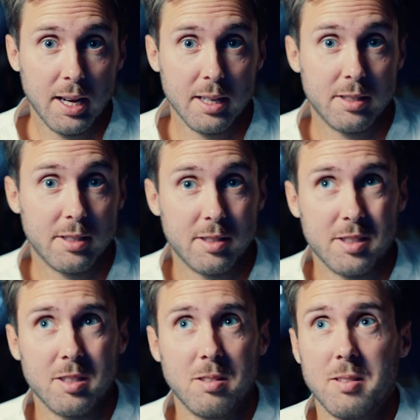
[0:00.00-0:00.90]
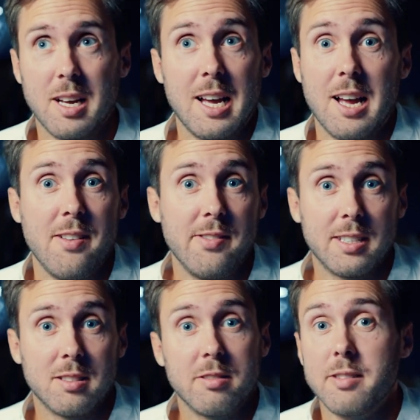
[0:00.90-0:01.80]
So
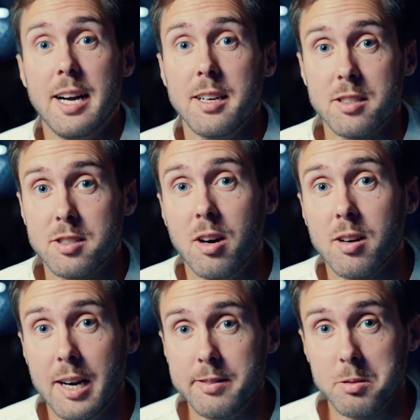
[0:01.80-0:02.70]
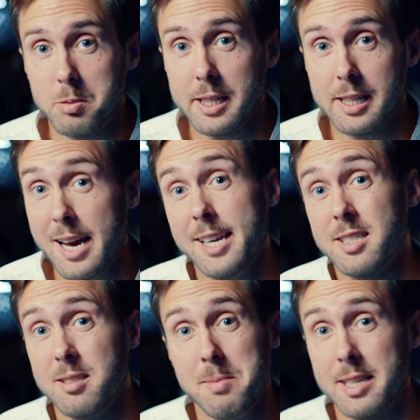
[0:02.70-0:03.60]
having to write a song every week
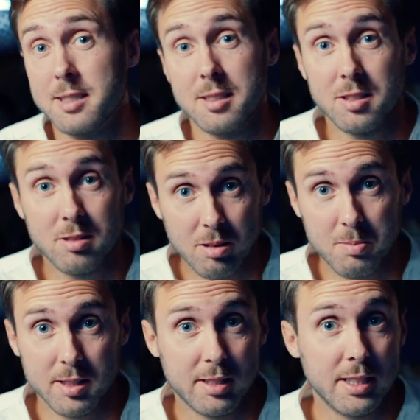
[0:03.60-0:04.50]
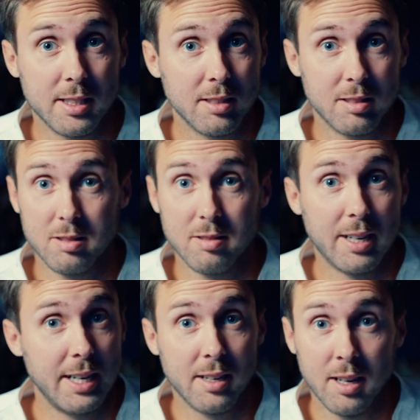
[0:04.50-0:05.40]
actually makes it so much easier to
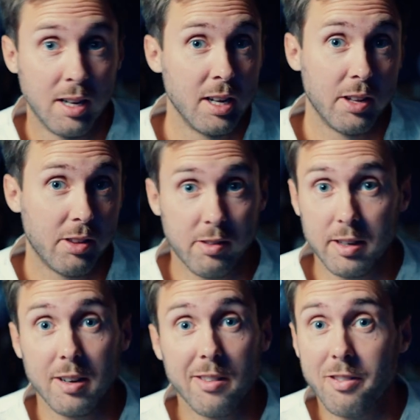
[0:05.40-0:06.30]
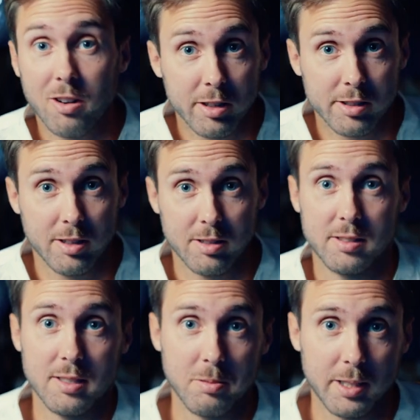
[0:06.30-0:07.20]
write 3 or 4
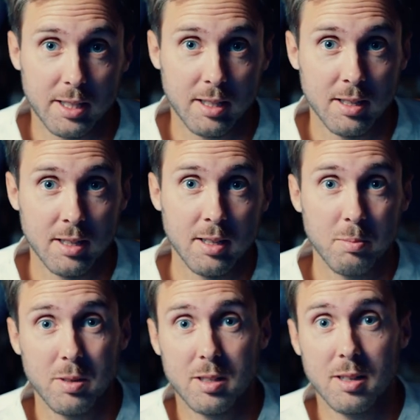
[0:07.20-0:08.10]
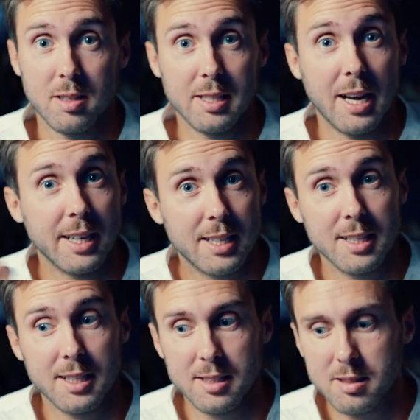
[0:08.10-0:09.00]
songs a week, because I get
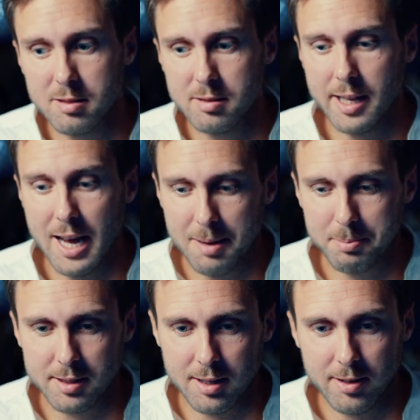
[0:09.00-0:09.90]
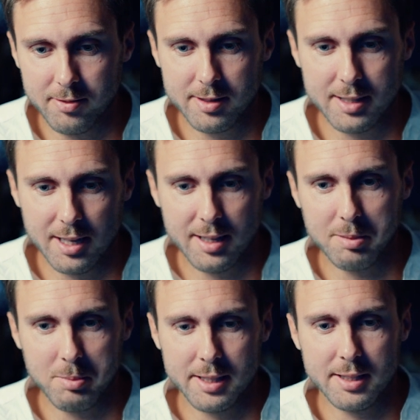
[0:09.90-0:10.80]
into the habit of
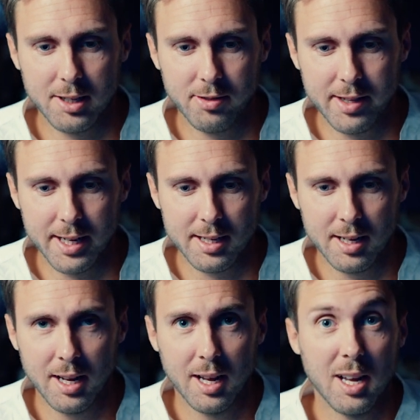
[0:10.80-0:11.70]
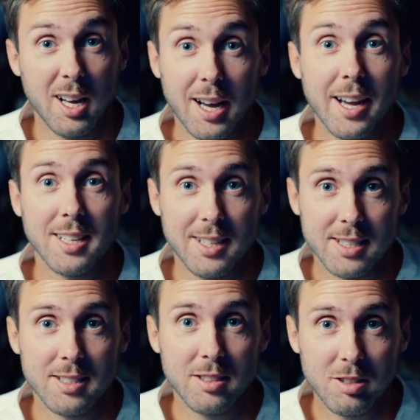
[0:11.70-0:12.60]
telling myself that I can
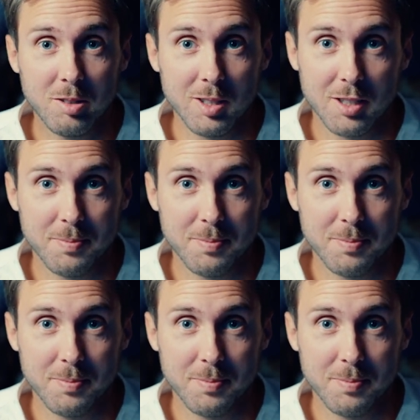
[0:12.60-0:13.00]
actually do it.